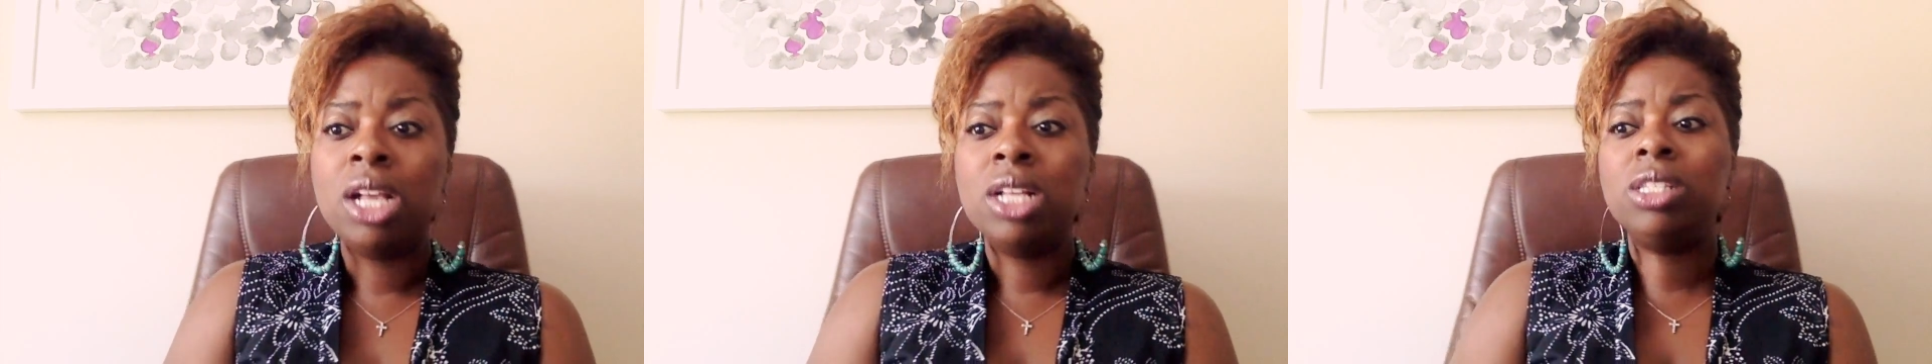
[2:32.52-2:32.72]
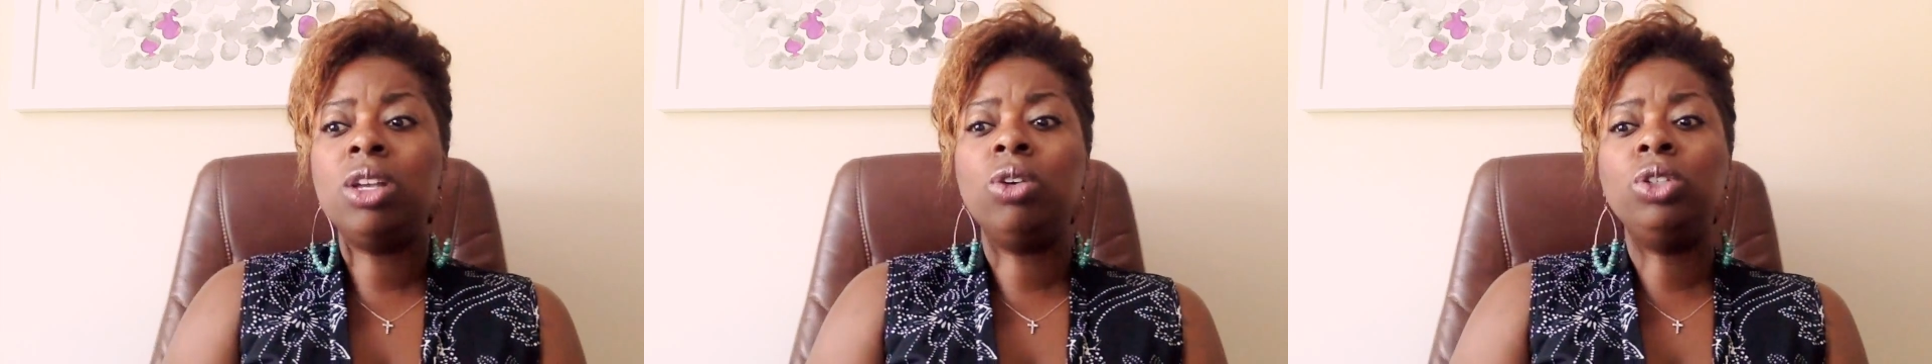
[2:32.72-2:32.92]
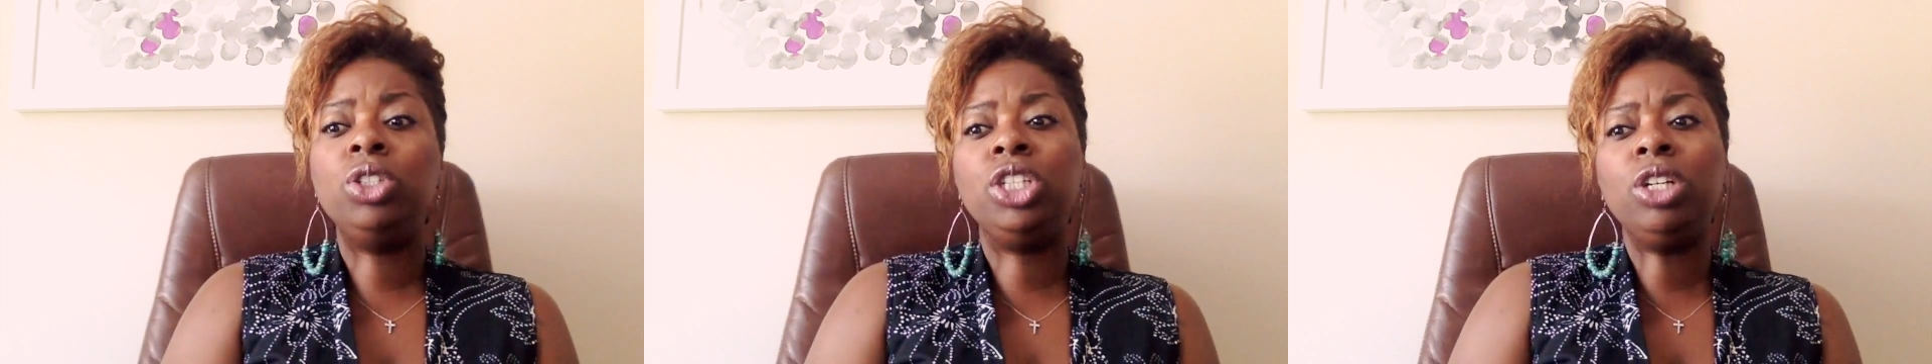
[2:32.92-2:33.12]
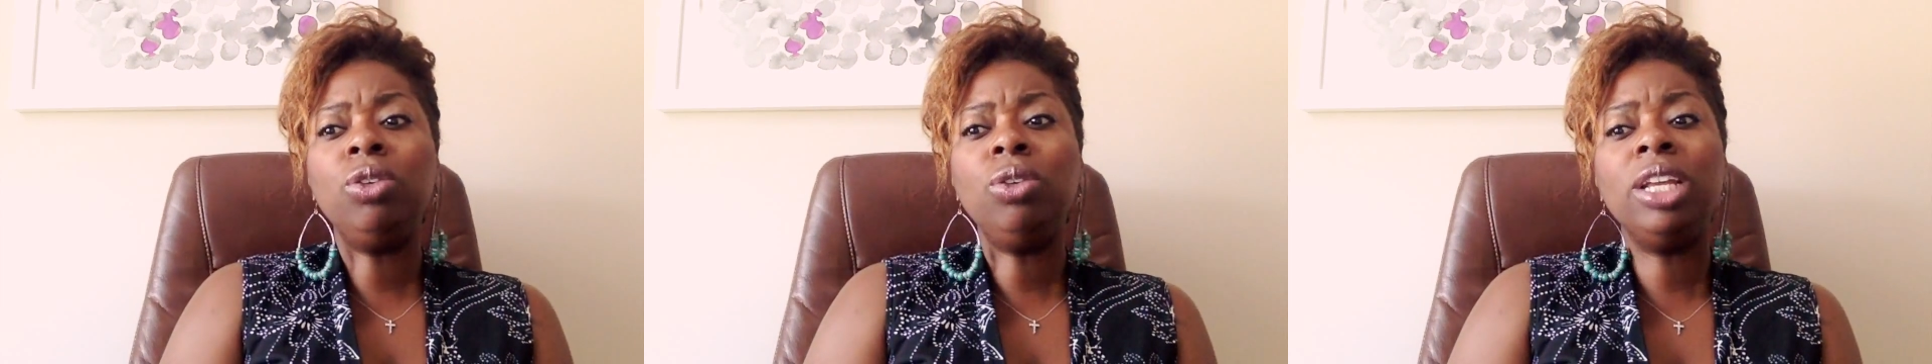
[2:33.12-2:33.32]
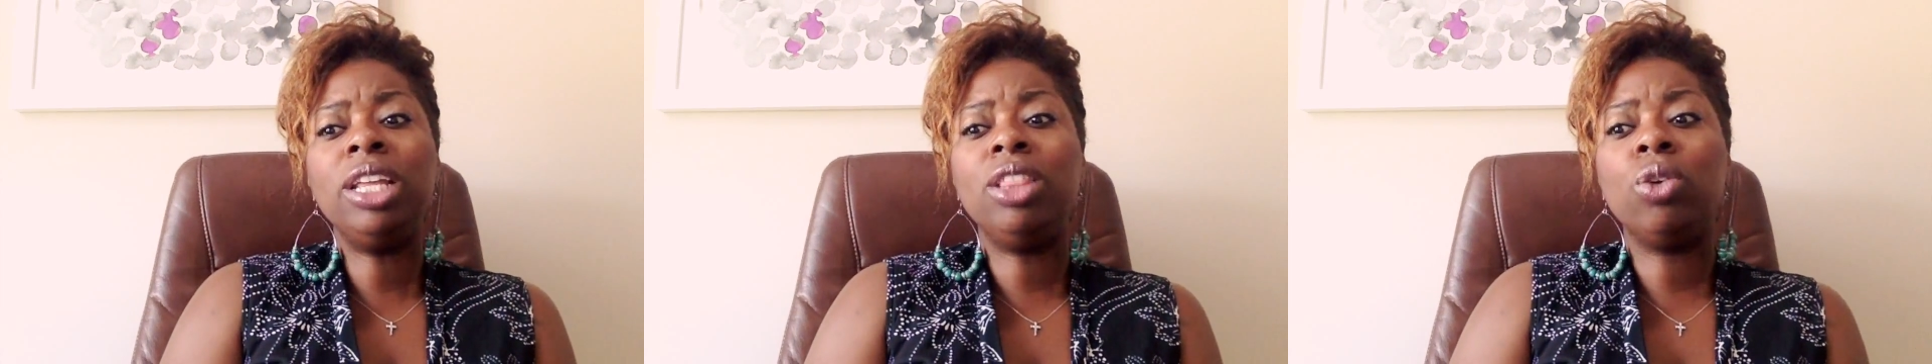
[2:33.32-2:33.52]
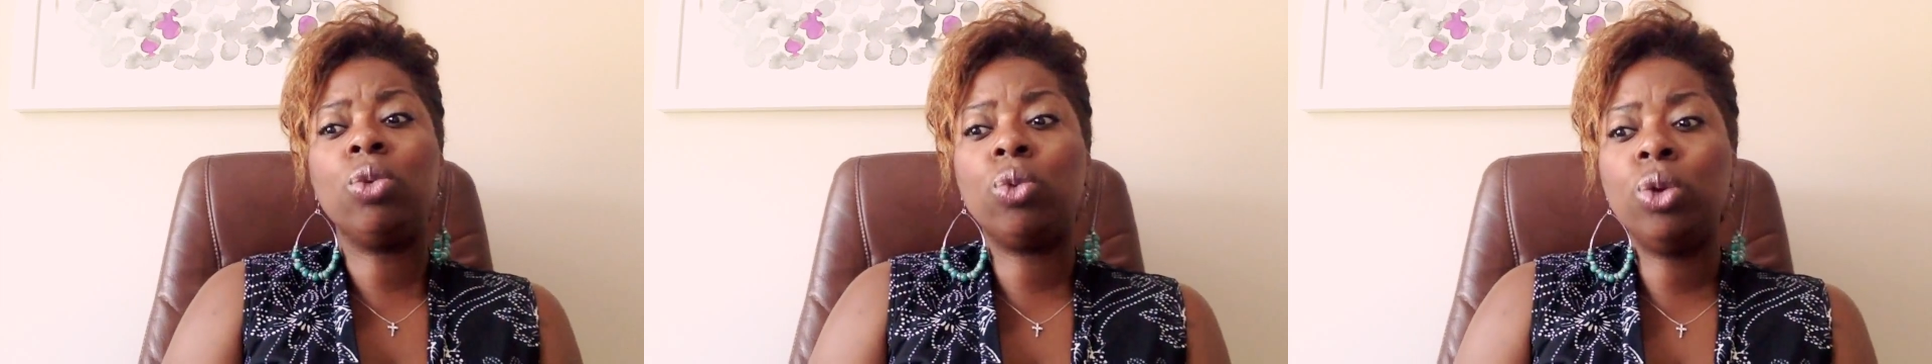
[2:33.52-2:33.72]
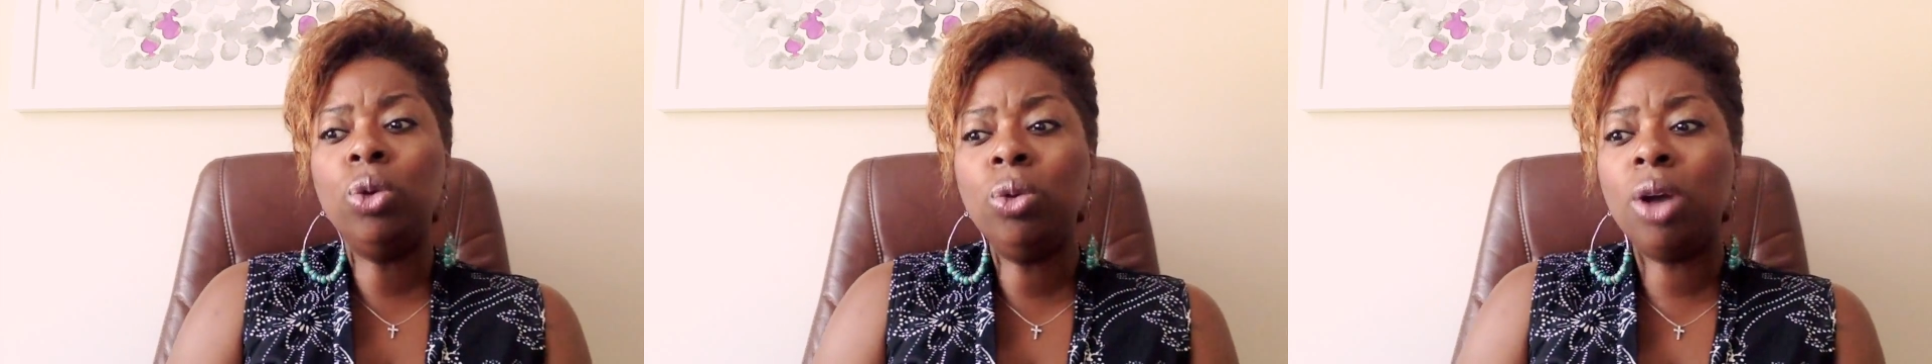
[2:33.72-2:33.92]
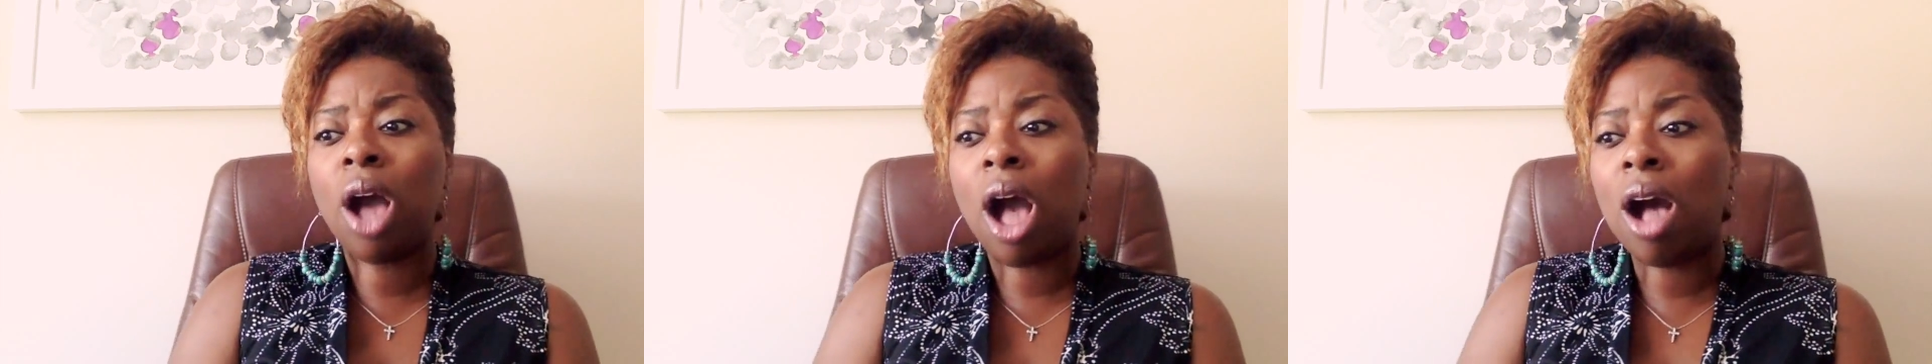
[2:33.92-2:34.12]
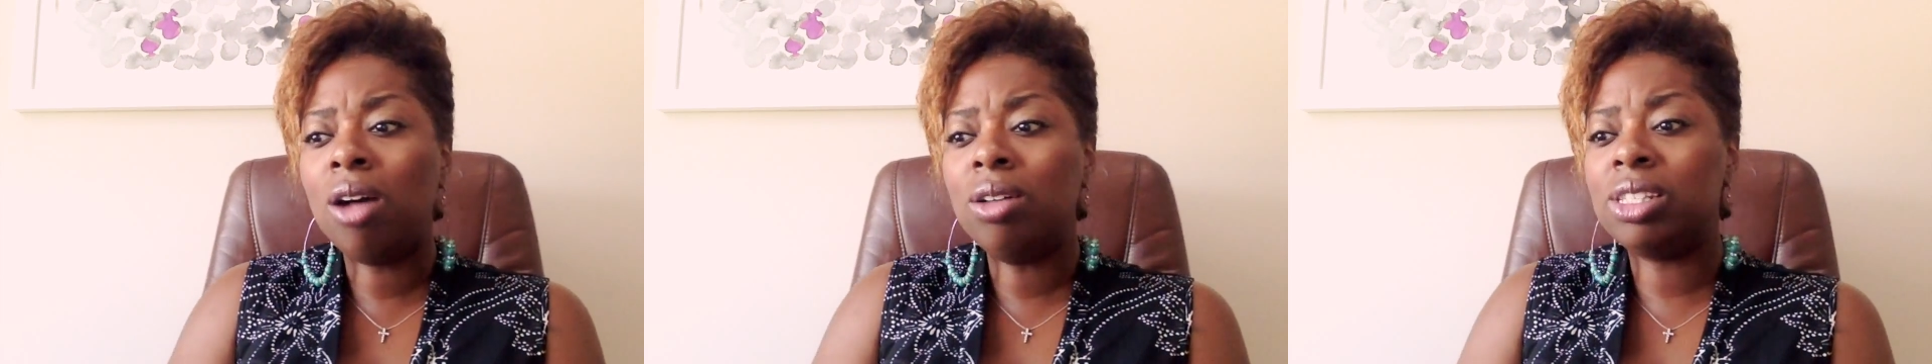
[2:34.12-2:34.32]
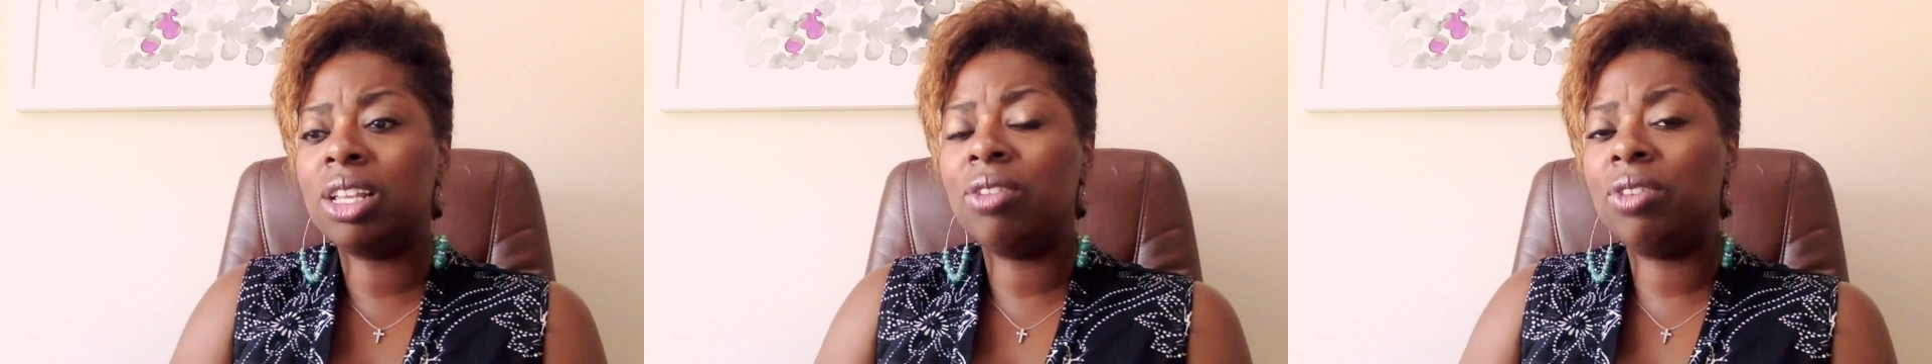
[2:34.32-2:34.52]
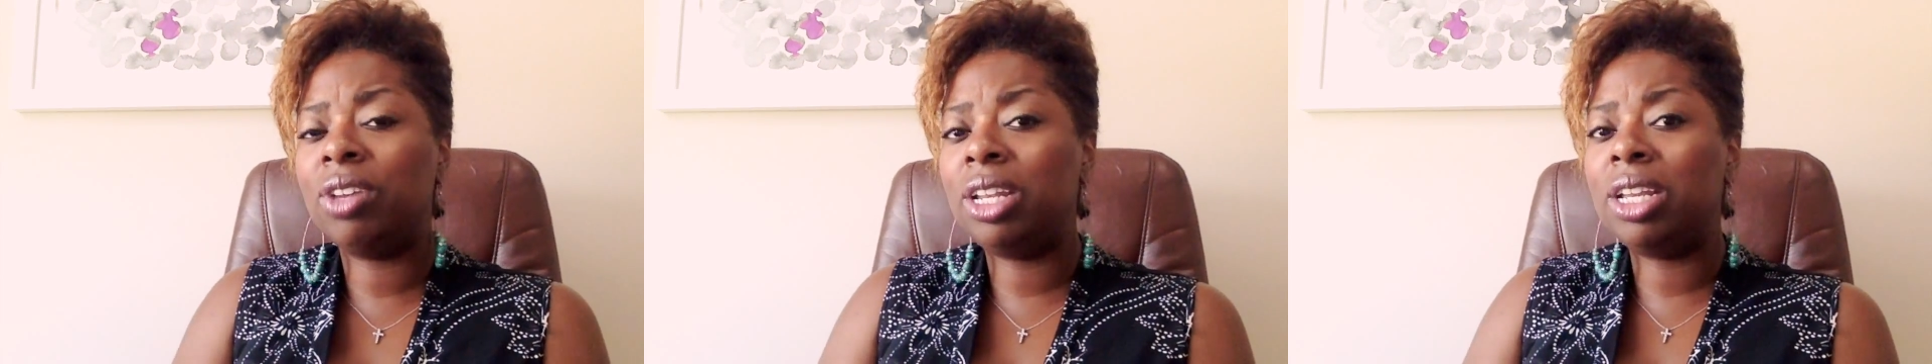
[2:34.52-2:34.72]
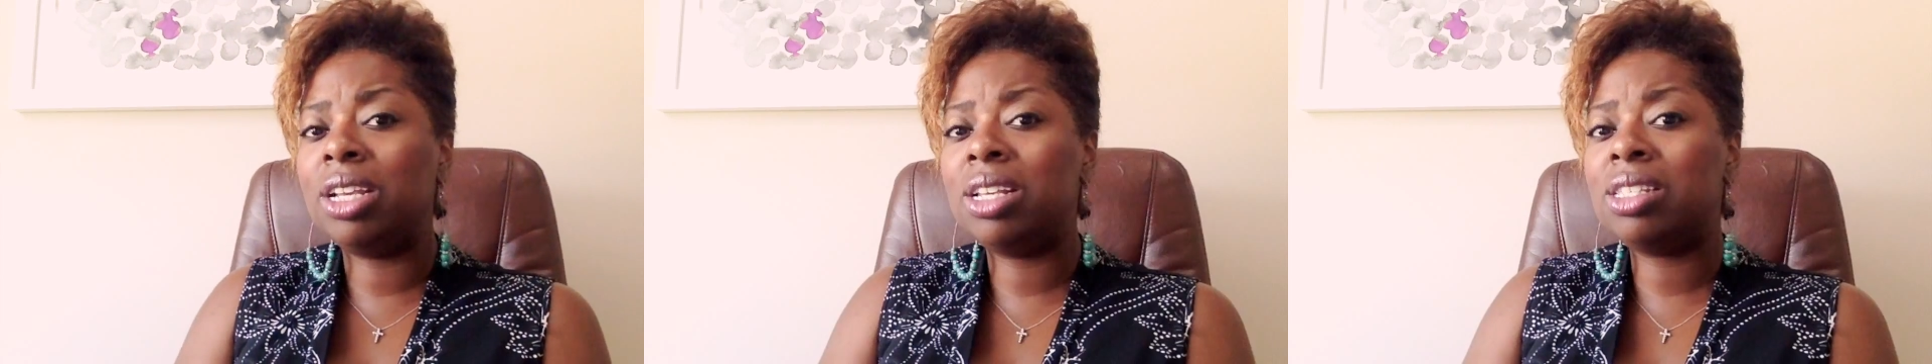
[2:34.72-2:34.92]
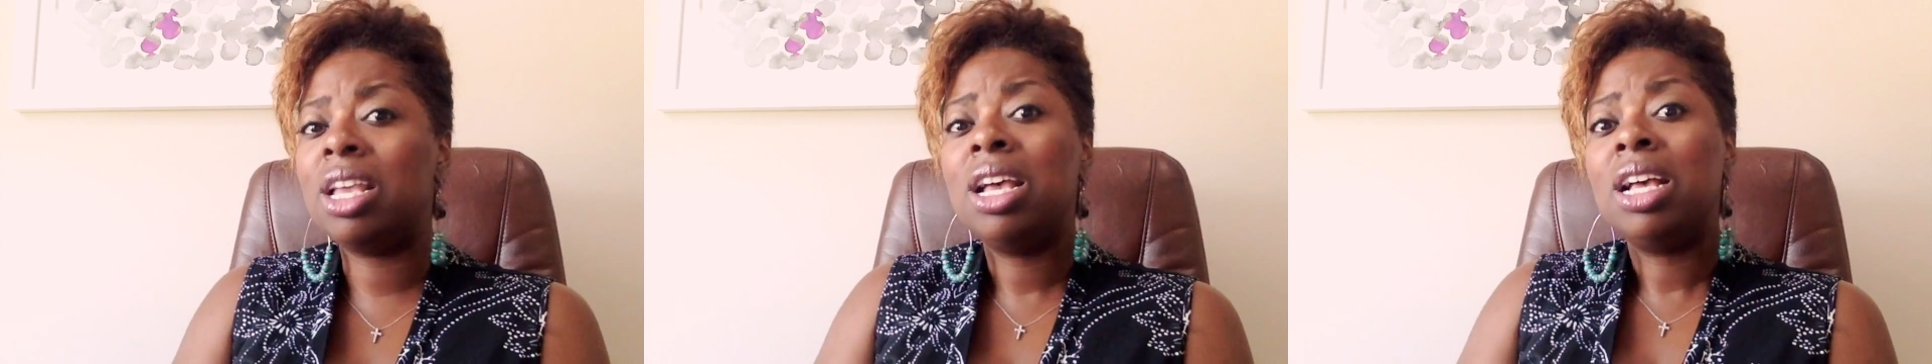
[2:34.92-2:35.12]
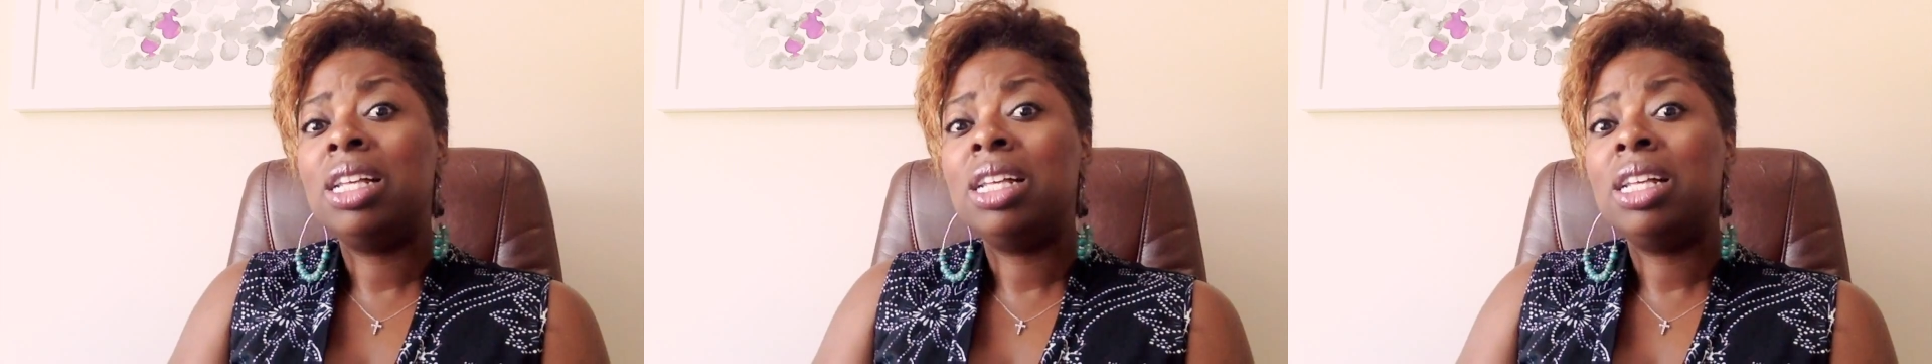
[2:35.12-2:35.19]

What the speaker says: So generally the root cause of it is